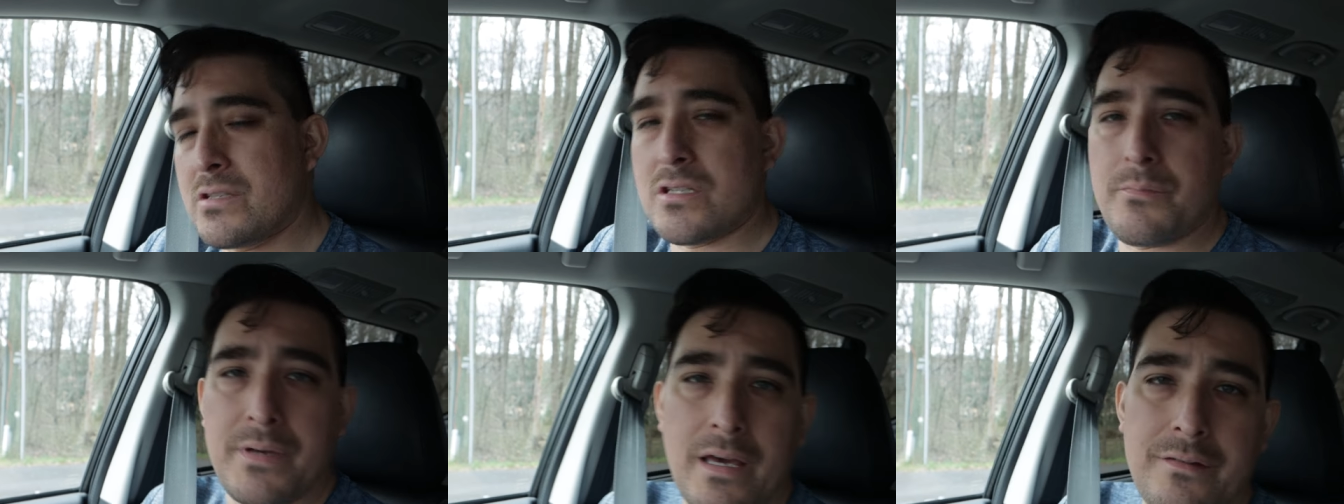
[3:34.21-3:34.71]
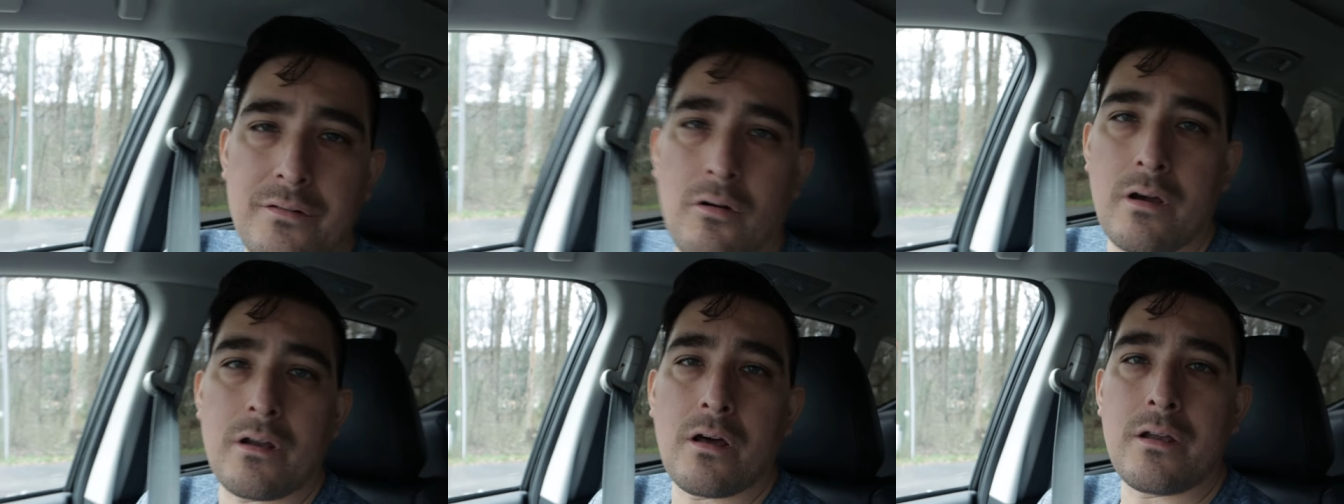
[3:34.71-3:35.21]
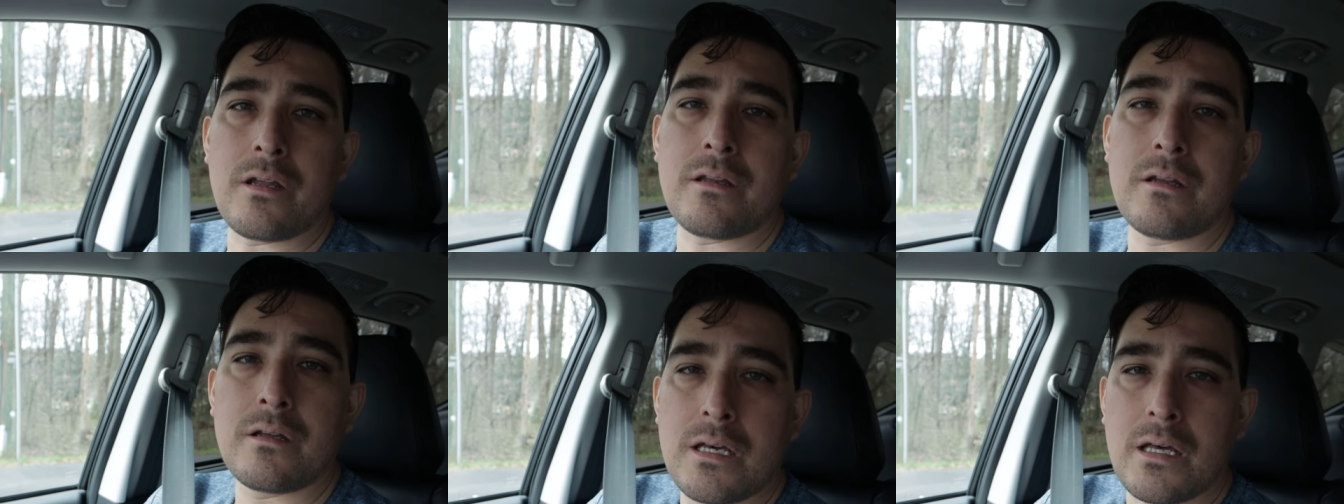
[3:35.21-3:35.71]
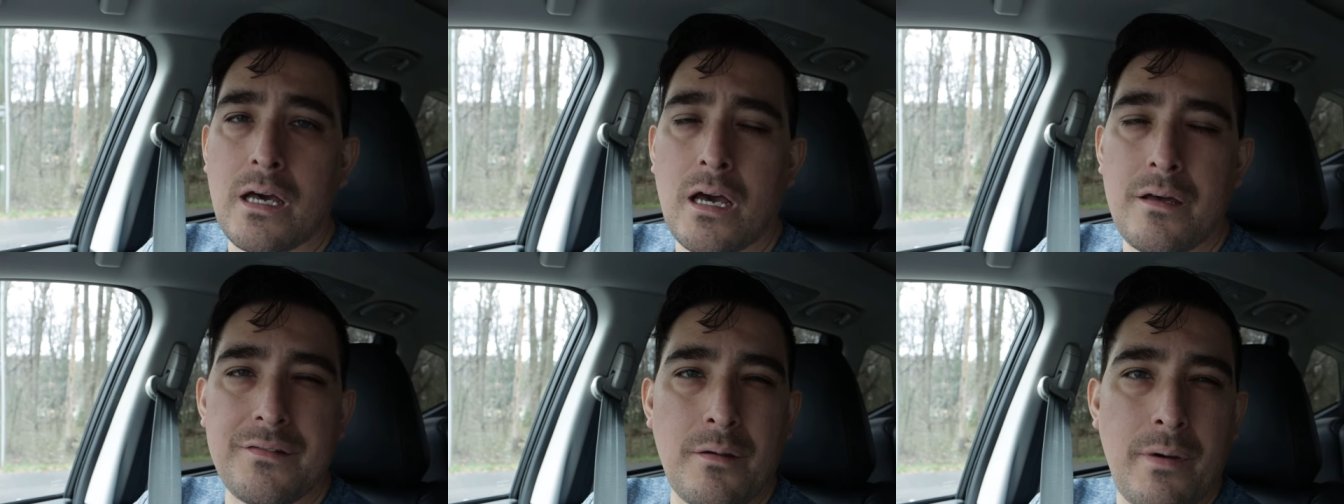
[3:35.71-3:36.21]
GPS going on it.
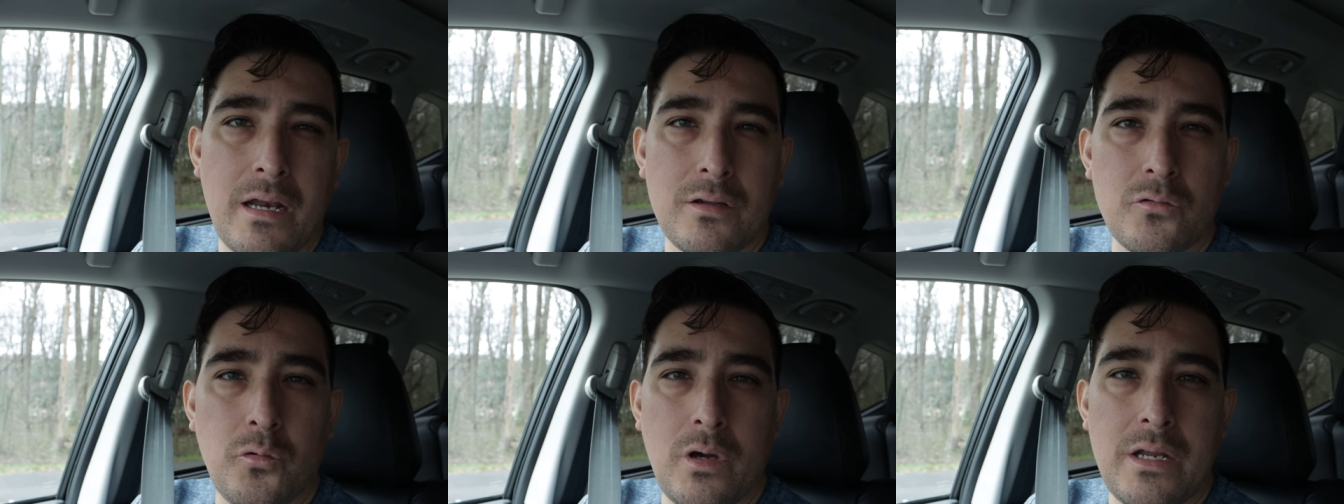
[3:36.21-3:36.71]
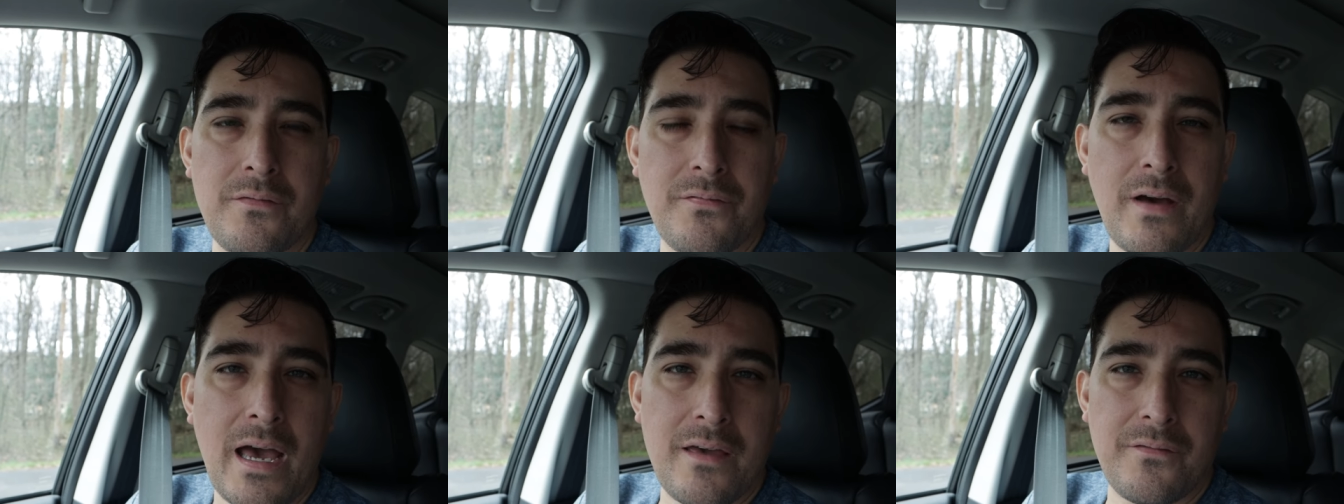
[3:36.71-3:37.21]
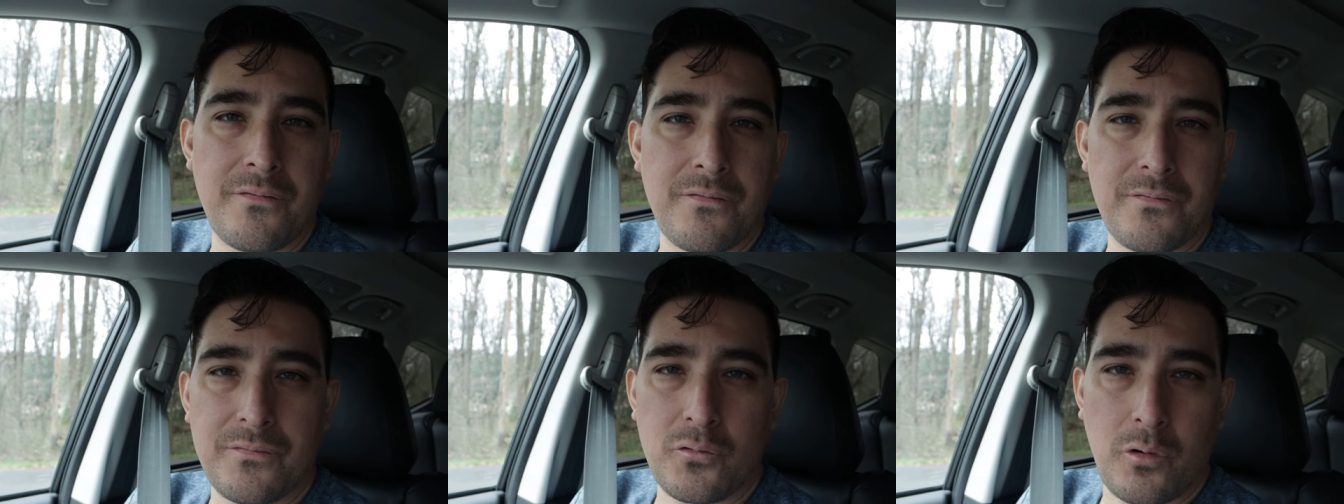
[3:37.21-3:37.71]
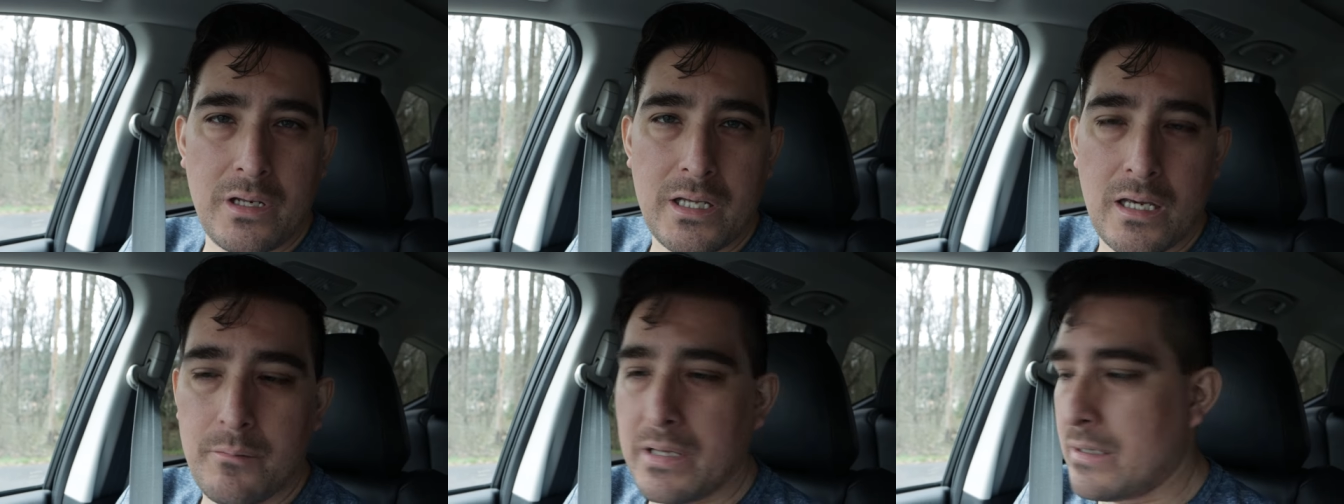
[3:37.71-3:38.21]
Uh, it's about a 25,
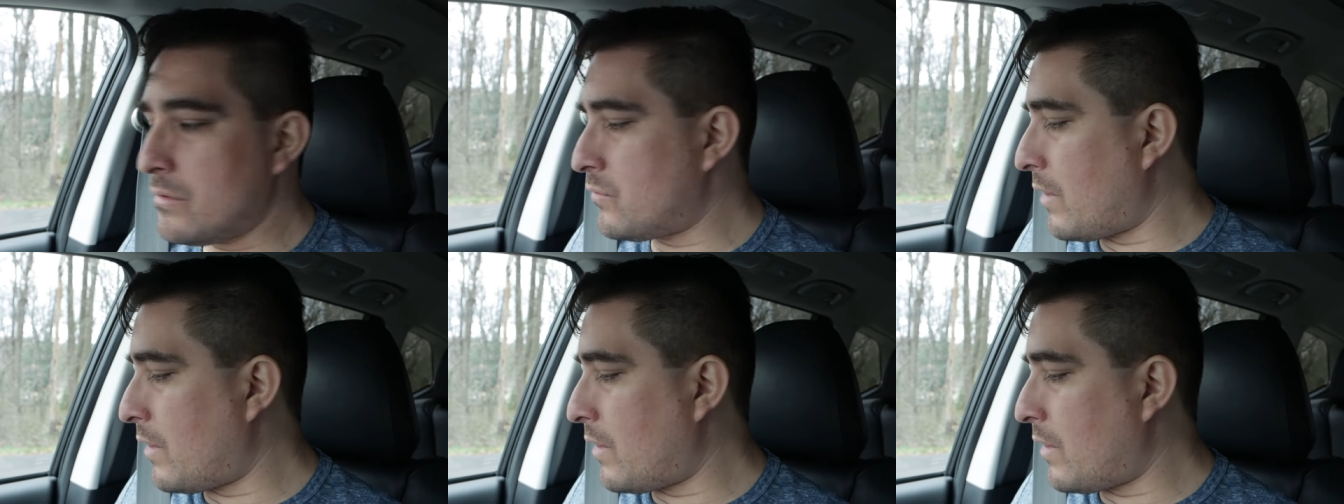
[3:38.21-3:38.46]
28 minute